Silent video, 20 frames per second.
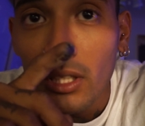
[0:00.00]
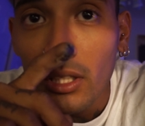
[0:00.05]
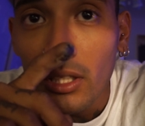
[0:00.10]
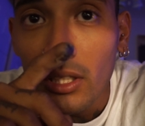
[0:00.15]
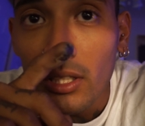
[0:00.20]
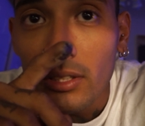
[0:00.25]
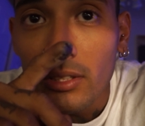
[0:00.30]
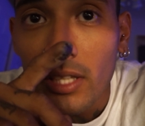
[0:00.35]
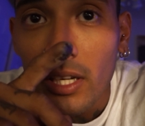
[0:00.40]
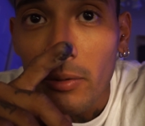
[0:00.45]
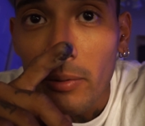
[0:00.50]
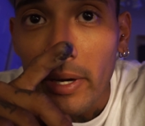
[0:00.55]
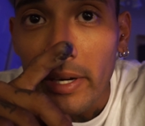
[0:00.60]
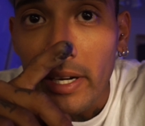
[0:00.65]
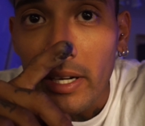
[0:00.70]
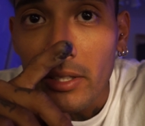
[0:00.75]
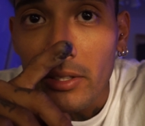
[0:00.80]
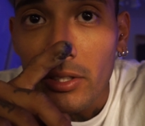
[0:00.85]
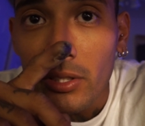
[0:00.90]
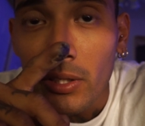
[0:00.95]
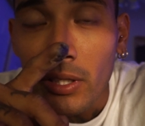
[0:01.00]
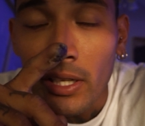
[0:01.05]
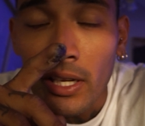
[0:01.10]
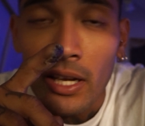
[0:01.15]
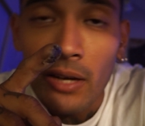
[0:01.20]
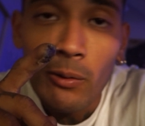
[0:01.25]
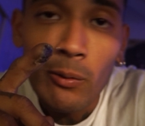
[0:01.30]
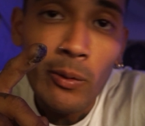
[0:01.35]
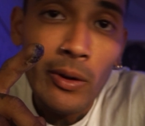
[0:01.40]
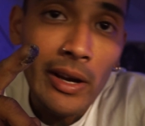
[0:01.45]
Let's get right down to
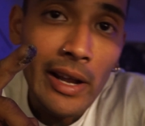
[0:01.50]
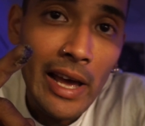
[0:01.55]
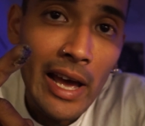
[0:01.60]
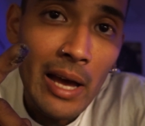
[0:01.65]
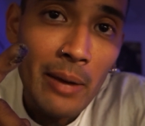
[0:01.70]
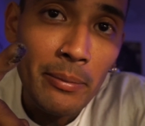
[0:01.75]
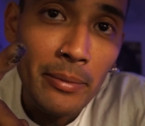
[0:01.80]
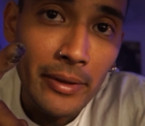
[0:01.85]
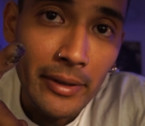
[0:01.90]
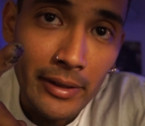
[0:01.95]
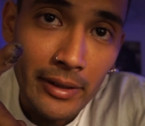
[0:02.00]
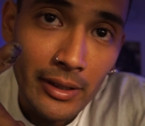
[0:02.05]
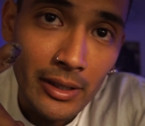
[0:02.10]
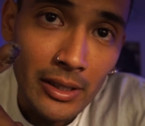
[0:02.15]
it. What happened?